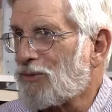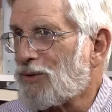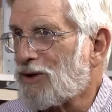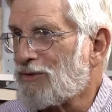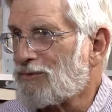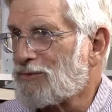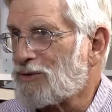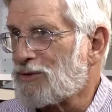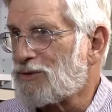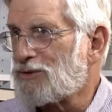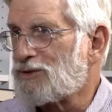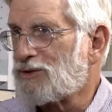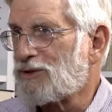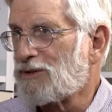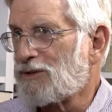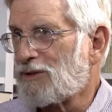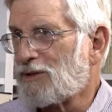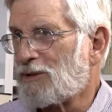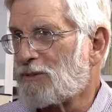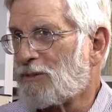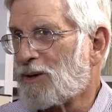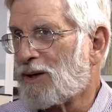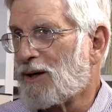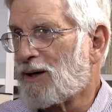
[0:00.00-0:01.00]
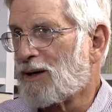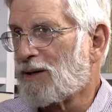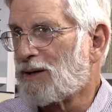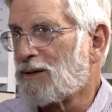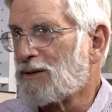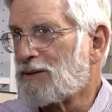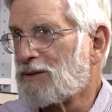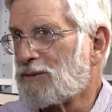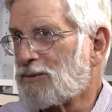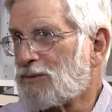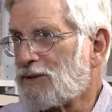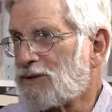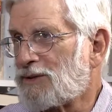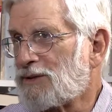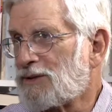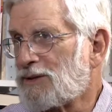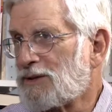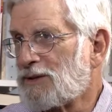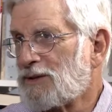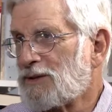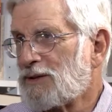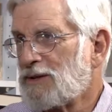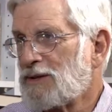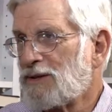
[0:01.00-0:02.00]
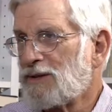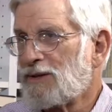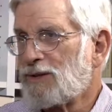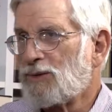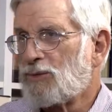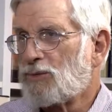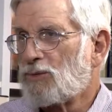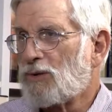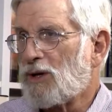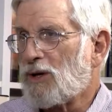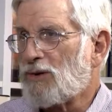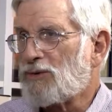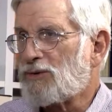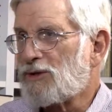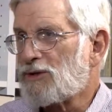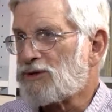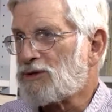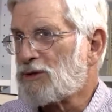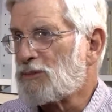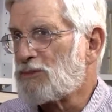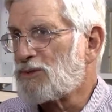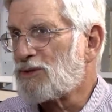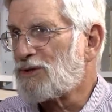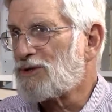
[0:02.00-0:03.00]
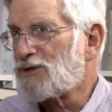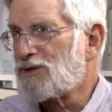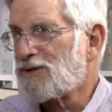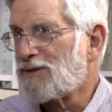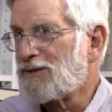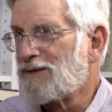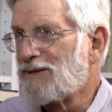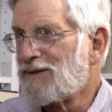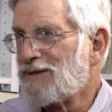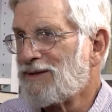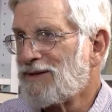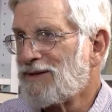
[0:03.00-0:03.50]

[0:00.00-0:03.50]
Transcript: revolution in America in which wealth distribution